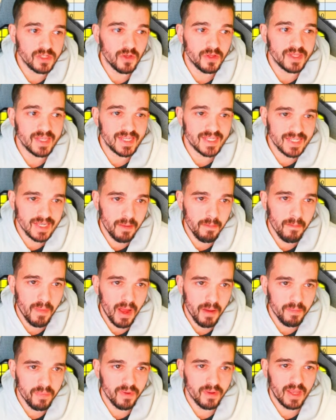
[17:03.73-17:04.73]
was on the same
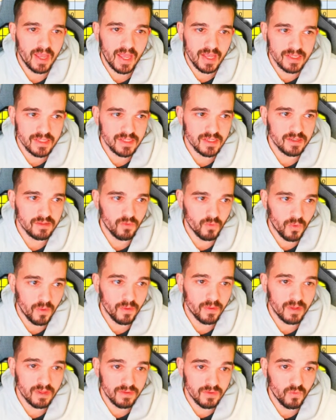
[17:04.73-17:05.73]
map as
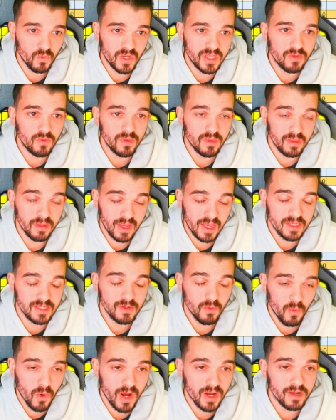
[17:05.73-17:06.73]

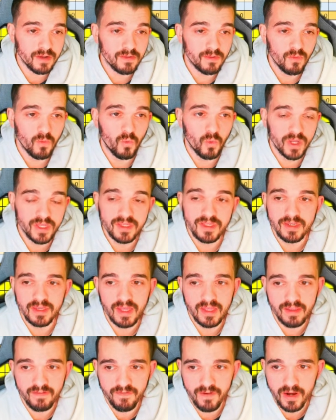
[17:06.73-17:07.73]
the one with
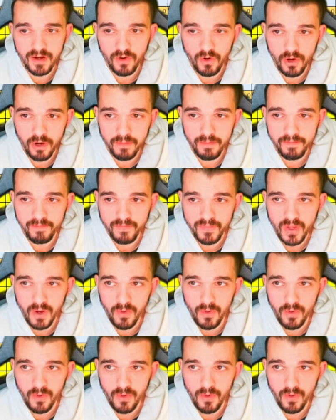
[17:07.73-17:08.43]
a divine orb.